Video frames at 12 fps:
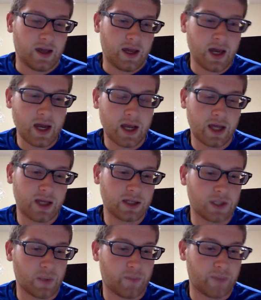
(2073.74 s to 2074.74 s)
it
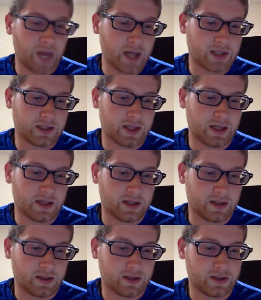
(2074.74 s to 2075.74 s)
is the best
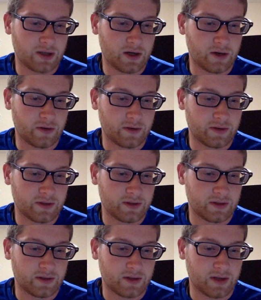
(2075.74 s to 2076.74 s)
show
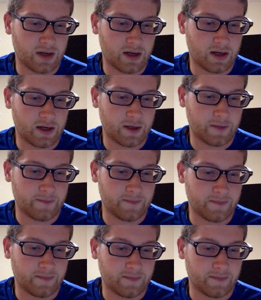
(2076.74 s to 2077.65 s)
around.